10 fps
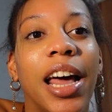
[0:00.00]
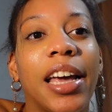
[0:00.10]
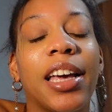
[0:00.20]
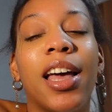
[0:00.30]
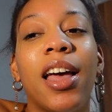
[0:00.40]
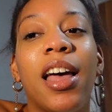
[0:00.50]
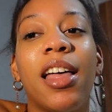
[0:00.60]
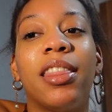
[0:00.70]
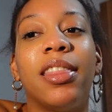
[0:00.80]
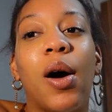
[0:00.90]
like
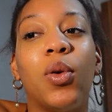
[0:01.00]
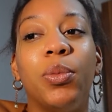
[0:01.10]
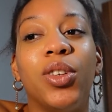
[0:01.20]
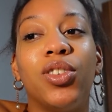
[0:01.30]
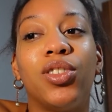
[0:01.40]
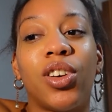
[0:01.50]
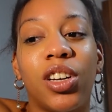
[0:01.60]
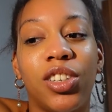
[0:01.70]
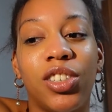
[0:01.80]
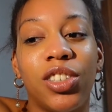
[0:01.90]
that would be
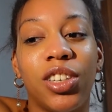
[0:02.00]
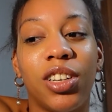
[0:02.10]
such